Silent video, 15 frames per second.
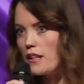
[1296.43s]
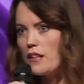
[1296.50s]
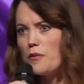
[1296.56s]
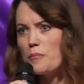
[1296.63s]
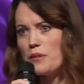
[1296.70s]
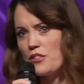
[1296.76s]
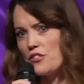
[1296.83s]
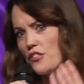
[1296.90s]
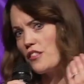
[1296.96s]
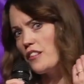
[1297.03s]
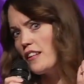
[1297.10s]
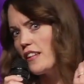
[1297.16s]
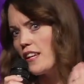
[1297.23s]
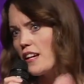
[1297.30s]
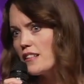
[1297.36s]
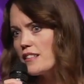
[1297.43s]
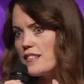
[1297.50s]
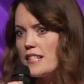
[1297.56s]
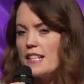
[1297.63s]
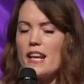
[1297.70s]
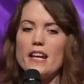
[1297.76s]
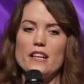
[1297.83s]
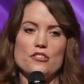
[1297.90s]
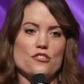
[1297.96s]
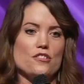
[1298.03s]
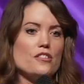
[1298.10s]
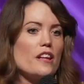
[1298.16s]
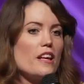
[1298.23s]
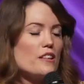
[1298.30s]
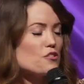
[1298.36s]
You know, picture a young teenager,
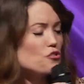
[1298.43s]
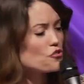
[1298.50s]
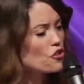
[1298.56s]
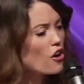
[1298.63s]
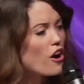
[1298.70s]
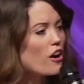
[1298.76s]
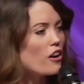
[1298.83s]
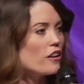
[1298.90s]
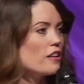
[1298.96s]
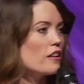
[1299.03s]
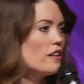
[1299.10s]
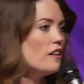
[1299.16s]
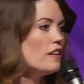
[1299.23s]
like strong.